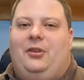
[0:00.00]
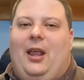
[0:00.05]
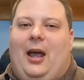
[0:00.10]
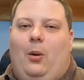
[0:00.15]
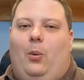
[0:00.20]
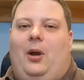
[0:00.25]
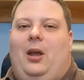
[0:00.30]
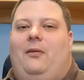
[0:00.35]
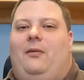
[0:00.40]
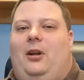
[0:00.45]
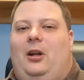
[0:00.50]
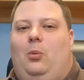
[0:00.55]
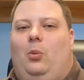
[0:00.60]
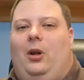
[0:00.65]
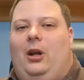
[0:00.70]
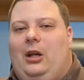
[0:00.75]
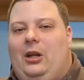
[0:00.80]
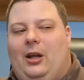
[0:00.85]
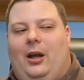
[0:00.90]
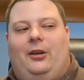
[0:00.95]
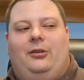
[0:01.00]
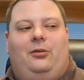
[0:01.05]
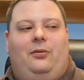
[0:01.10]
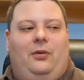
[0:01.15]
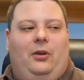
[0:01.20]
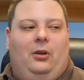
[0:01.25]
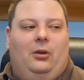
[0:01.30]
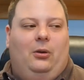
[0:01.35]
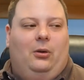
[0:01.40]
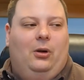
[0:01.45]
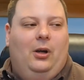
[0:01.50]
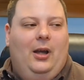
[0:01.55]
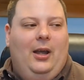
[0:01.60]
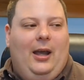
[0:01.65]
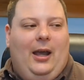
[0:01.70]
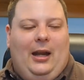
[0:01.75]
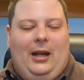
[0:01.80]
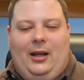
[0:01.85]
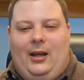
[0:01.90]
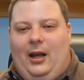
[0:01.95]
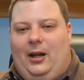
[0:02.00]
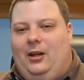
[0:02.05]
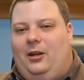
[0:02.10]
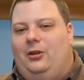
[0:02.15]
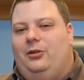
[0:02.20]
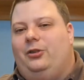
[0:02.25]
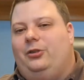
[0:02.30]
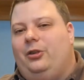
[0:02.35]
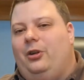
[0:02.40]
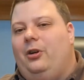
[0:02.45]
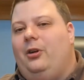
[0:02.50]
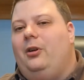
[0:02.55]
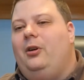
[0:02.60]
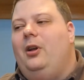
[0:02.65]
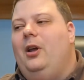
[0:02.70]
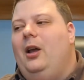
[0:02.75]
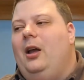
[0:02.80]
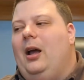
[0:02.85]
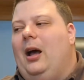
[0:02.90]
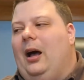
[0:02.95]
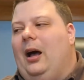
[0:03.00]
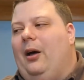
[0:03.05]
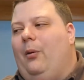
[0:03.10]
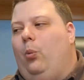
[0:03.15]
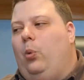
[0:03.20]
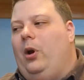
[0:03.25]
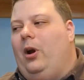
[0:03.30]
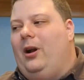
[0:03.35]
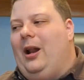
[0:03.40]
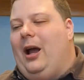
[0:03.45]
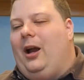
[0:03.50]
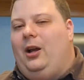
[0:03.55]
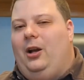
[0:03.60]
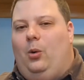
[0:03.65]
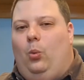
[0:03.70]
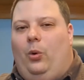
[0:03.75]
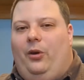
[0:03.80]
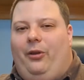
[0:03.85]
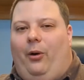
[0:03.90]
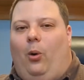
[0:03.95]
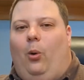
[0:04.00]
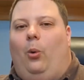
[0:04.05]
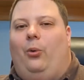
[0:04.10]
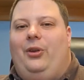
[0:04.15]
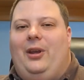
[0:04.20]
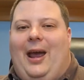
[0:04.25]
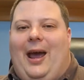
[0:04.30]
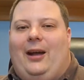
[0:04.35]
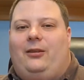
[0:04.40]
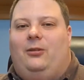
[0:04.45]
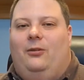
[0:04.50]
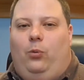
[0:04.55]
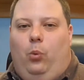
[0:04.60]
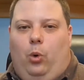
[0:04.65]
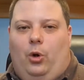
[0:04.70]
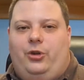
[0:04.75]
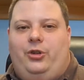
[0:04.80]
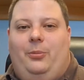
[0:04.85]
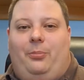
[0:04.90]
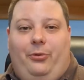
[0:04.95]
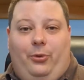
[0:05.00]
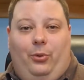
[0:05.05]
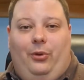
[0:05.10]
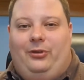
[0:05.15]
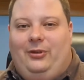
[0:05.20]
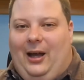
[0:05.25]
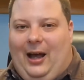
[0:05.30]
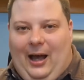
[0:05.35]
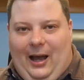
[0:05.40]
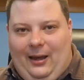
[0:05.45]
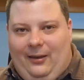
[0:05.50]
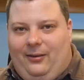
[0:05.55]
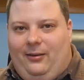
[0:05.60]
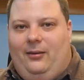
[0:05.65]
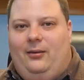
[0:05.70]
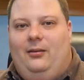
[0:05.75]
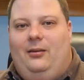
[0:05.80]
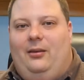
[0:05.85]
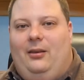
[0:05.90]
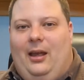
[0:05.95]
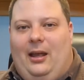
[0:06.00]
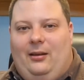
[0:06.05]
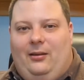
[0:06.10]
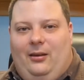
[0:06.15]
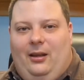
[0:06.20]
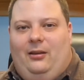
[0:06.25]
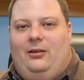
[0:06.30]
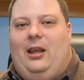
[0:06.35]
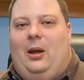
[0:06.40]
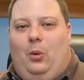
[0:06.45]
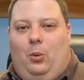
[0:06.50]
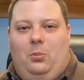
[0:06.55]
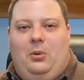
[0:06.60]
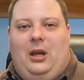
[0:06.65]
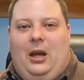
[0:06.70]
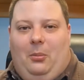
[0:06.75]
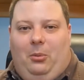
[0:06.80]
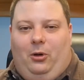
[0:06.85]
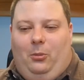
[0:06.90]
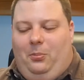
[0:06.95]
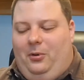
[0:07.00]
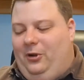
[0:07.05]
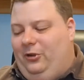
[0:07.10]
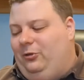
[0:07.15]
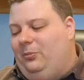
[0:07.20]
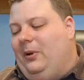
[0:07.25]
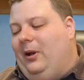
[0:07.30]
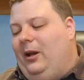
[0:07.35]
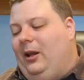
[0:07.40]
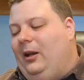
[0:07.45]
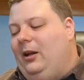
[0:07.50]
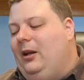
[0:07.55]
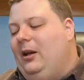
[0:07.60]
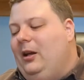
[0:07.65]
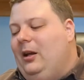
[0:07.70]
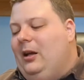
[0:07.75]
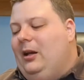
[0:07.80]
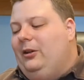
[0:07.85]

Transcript: That way, if anyone does feel any kind of concern, we are not going to withhold the act of worship through the tithe that they would be able to participate in.